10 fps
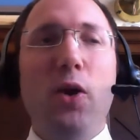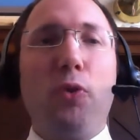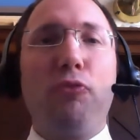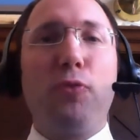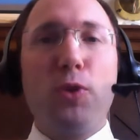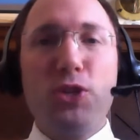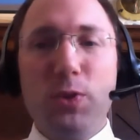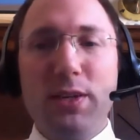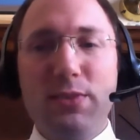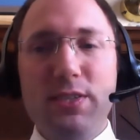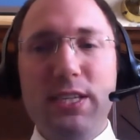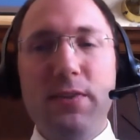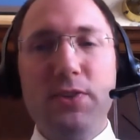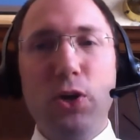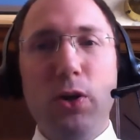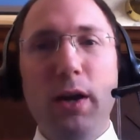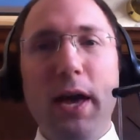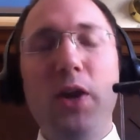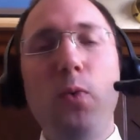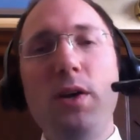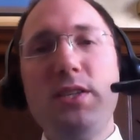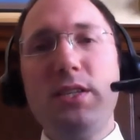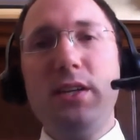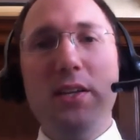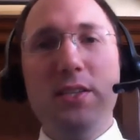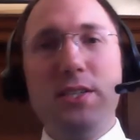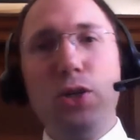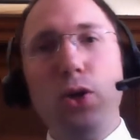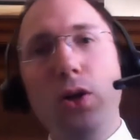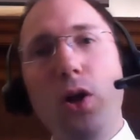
were forced to receive the Torah and it wasn't until